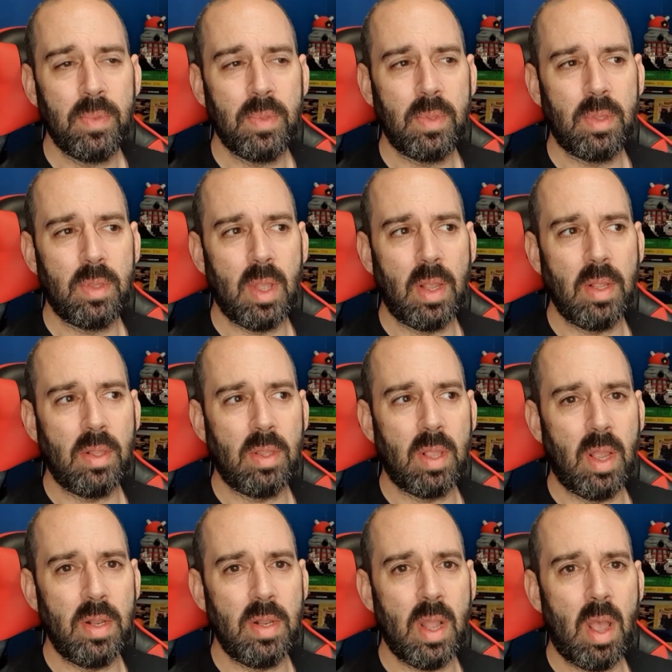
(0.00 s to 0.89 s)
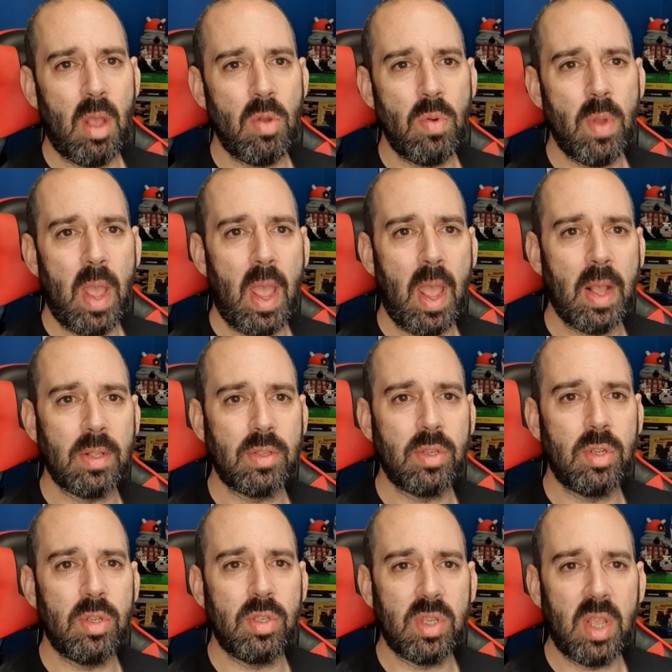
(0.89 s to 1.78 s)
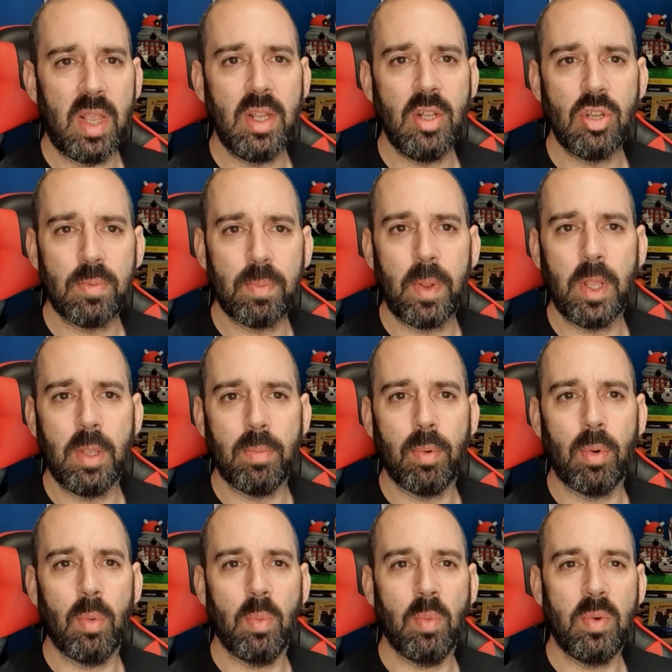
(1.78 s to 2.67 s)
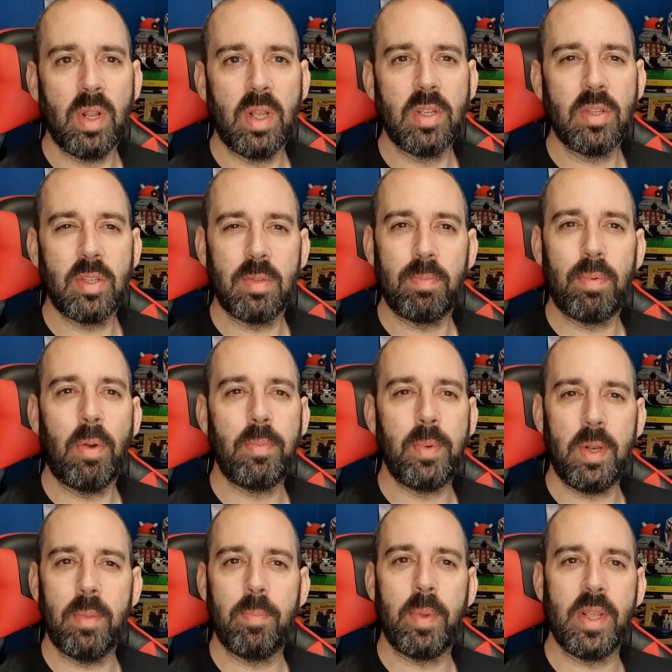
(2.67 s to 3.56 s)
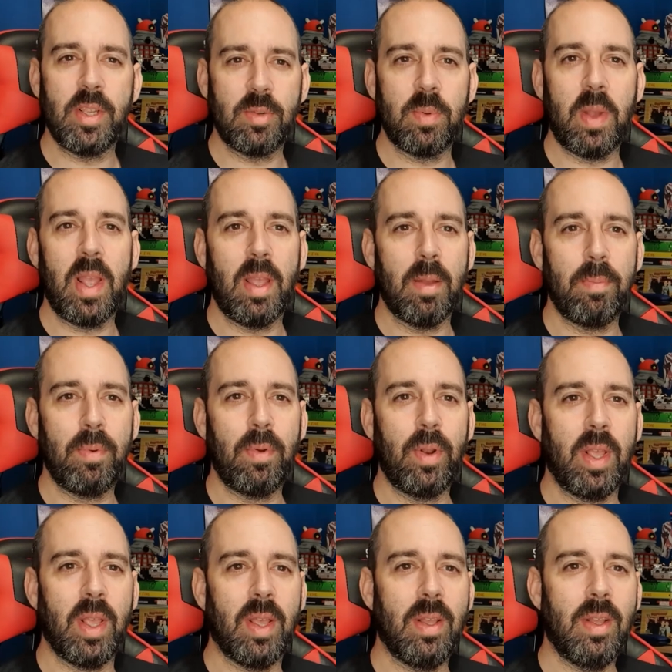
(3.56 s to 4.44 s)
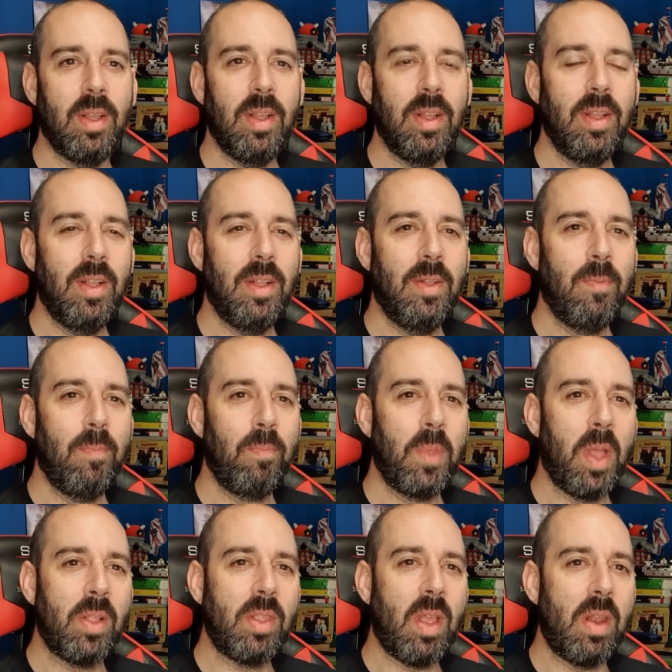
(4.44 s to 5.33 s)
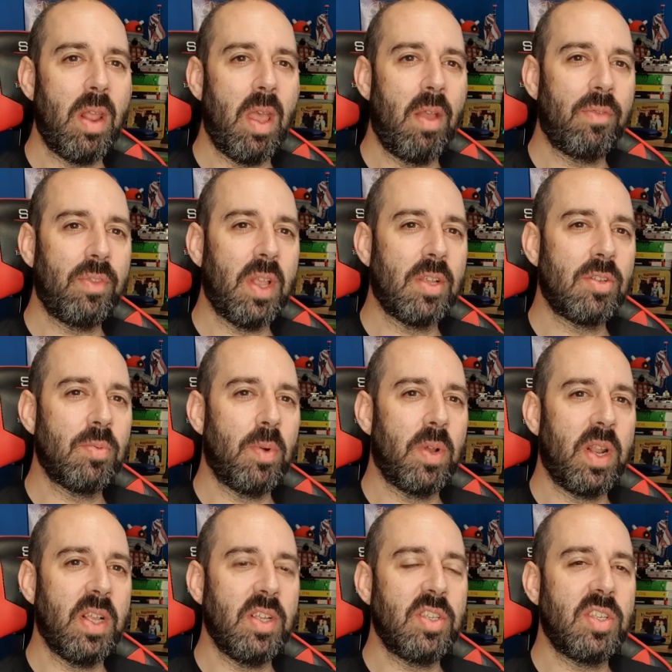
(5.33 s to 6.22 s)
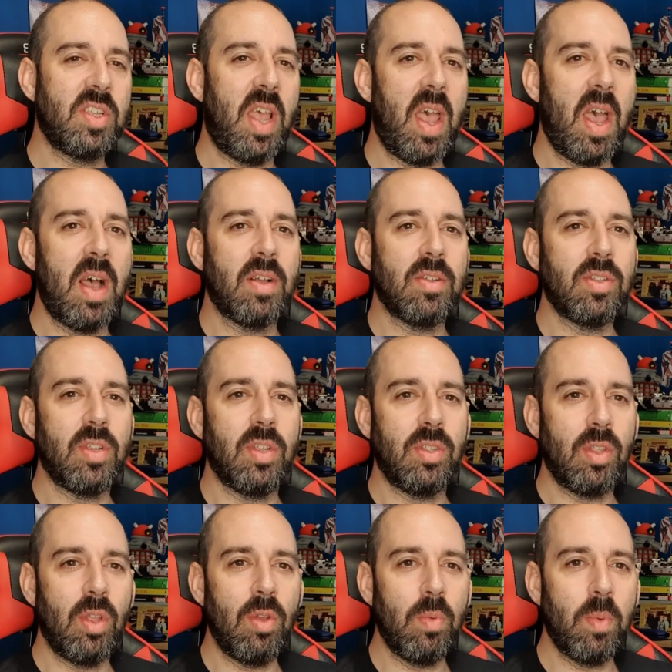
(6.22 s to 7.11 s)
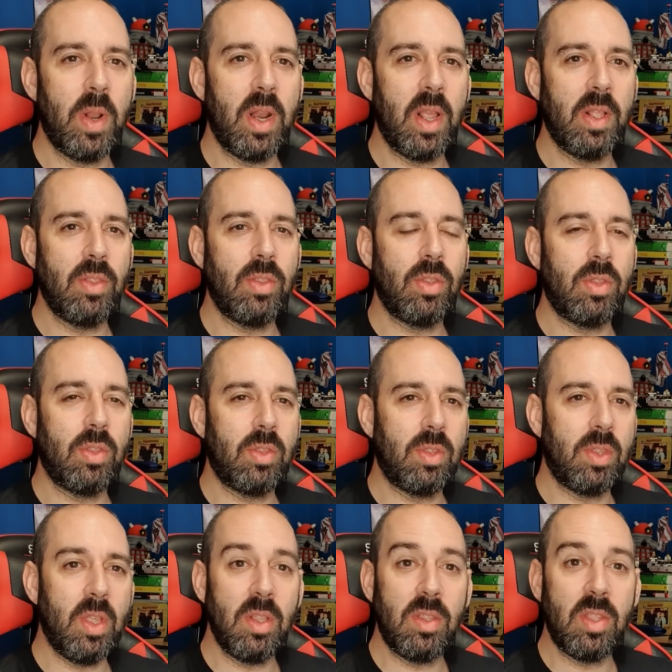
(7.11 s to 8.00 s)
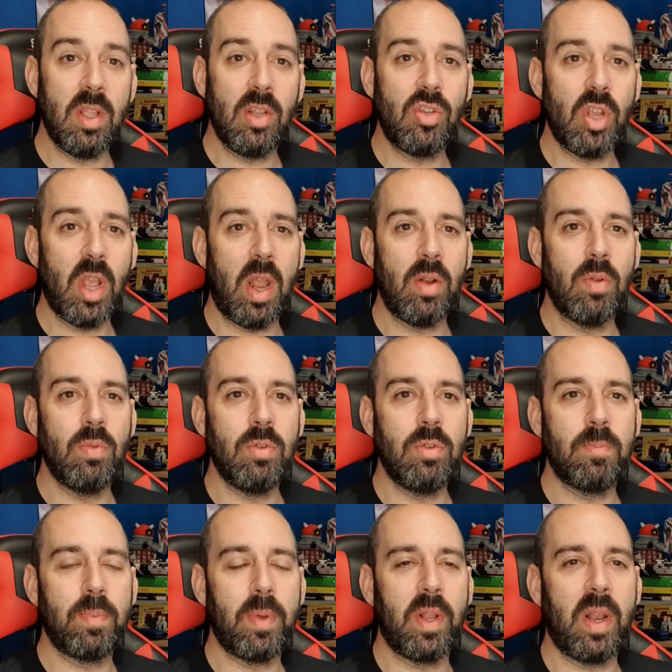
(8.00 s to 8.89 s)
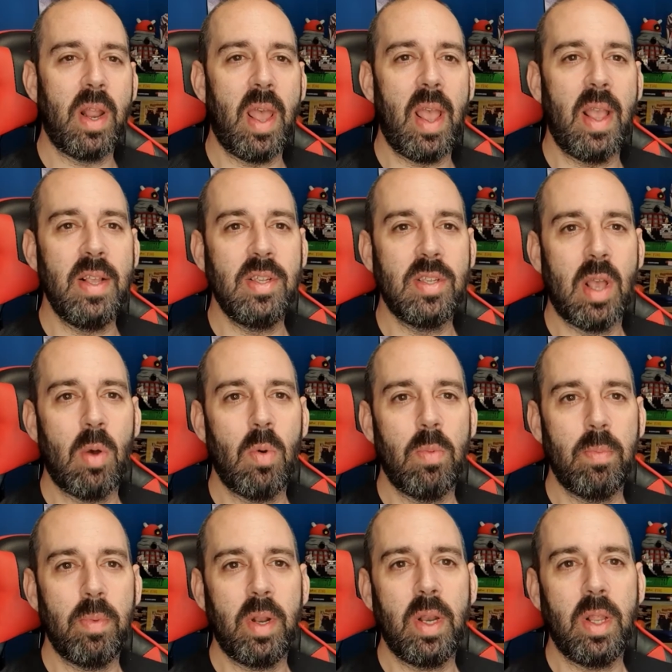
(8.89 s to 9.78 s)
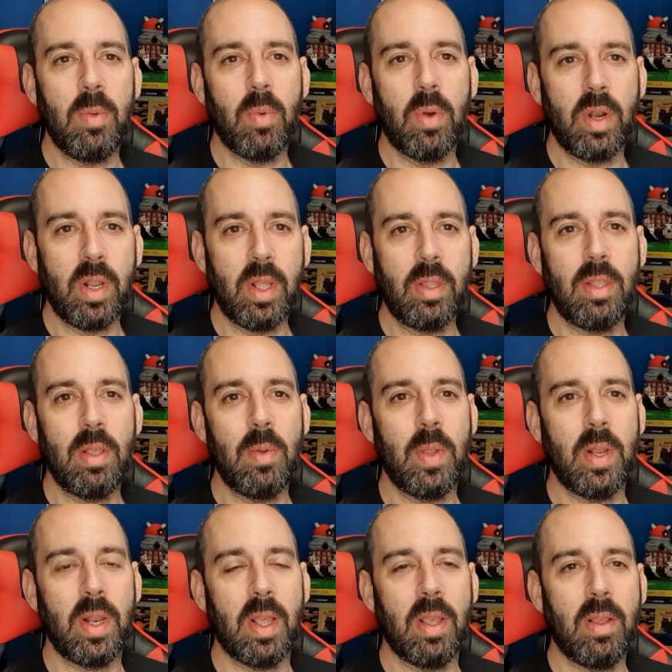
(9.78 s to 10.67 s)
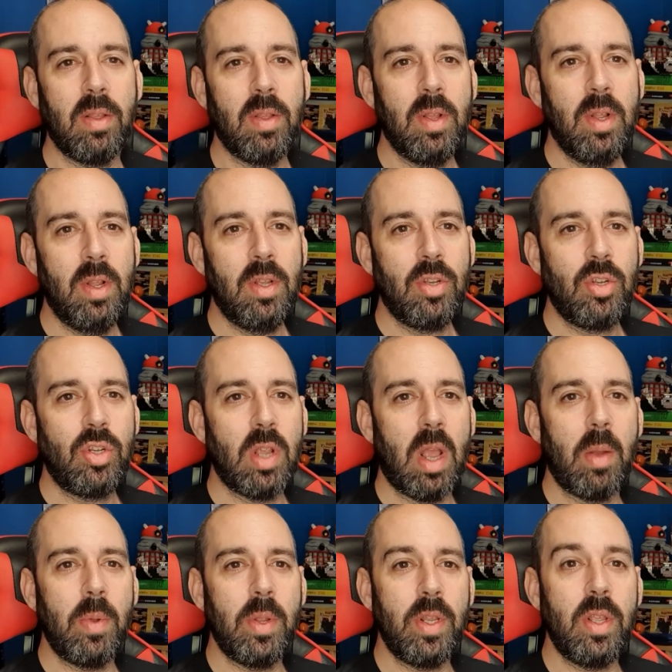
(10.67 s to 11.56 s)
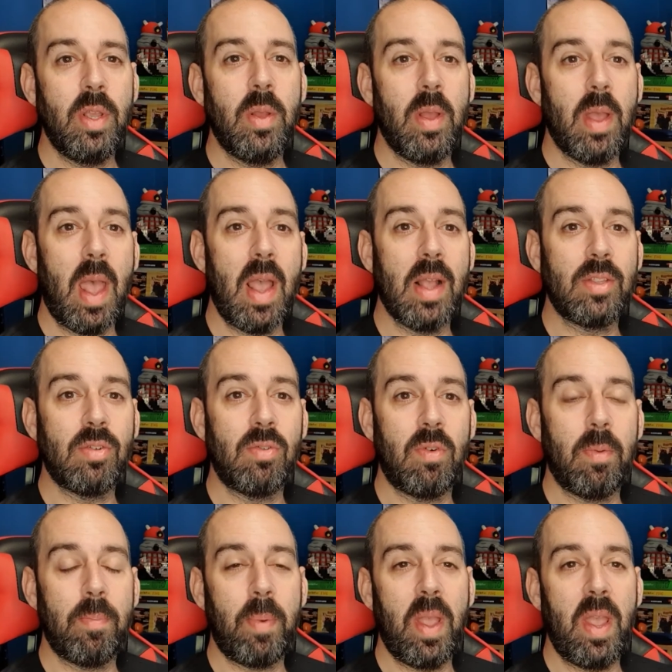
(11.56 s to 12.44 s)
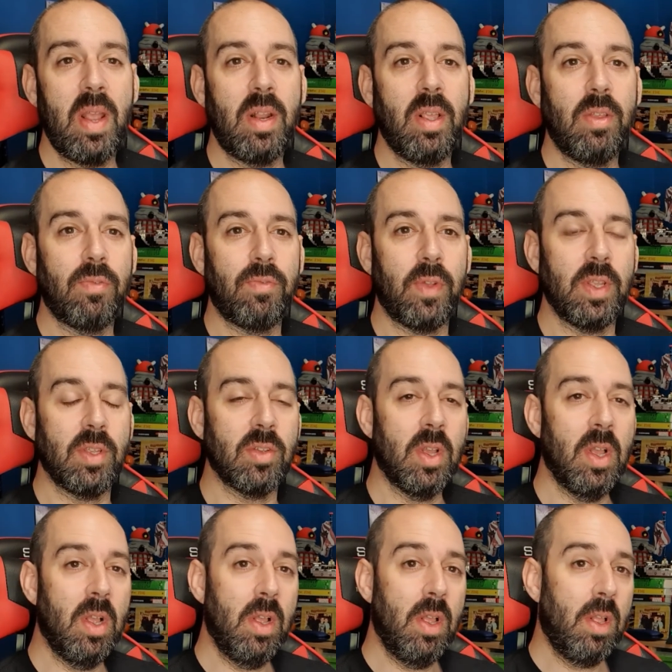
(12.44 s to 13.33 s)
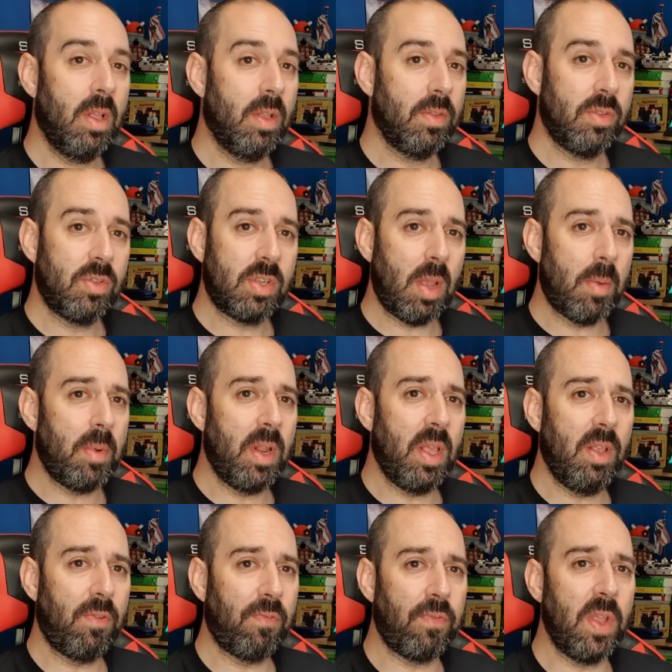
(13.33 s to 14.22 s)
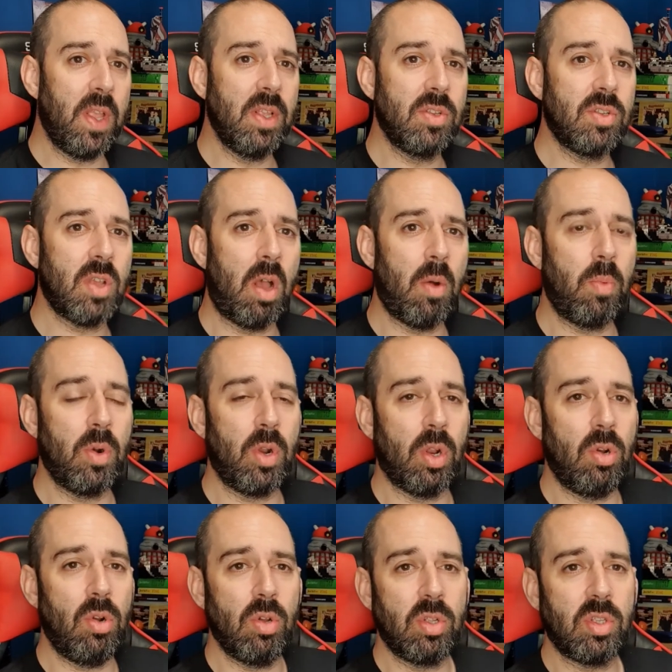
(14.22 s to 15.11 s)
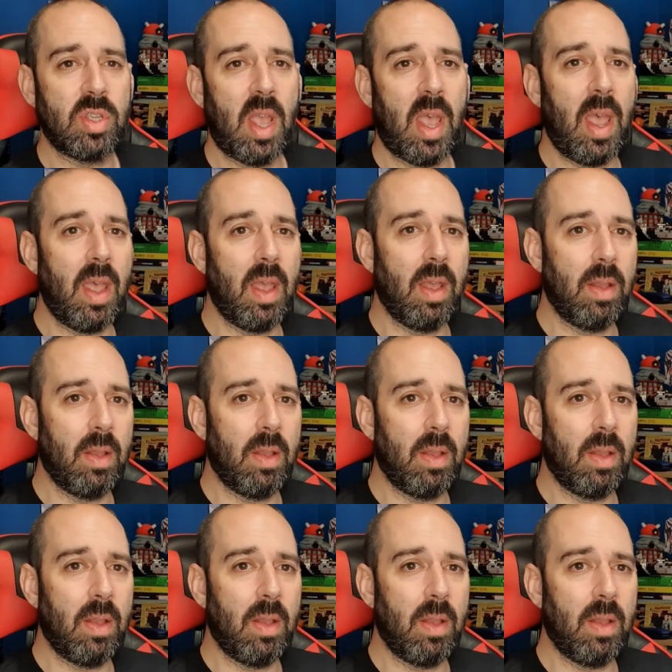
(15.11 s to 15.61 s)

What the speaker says: They know how to teach people. That's probably the best way to put it. I don't know if that's what they set out to do when they did their channels, but that is ultimately what they're doing. They're showing you how to repair these things. Some of these things I would have looked at